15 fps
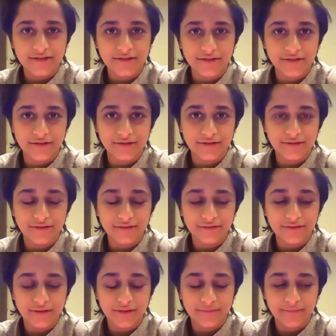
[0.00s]

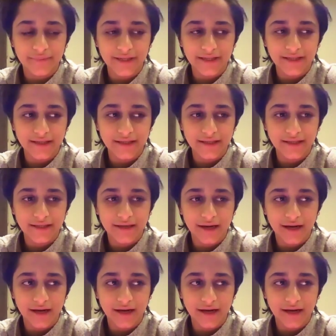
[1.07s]
to be